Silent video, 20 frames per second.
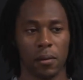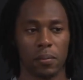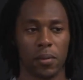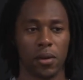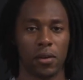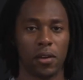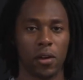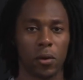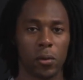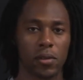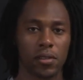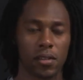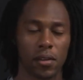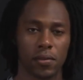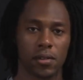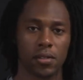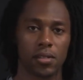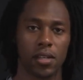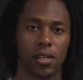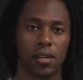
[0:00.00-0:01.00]
but no one's
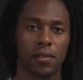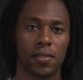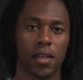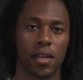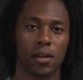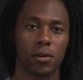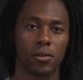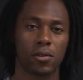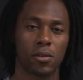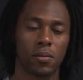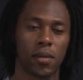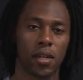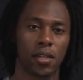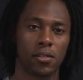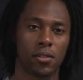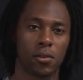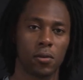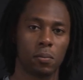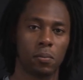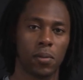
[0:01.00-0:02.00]
ever seen if that also
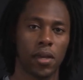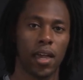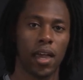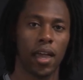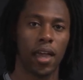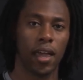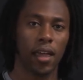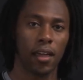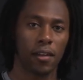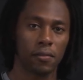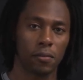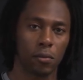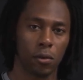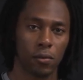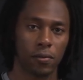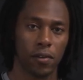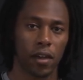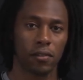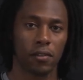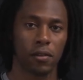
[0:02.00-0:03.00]
makes you behave
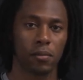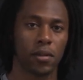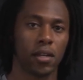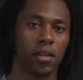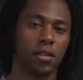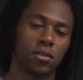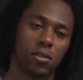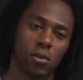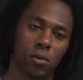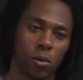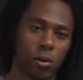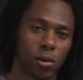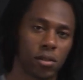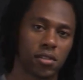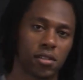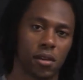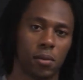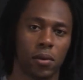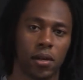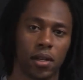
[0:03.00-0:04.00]
more favorably
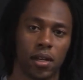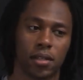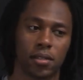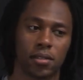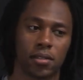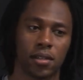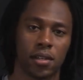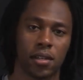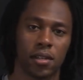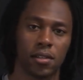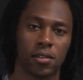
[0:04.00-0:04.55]
towards someone else.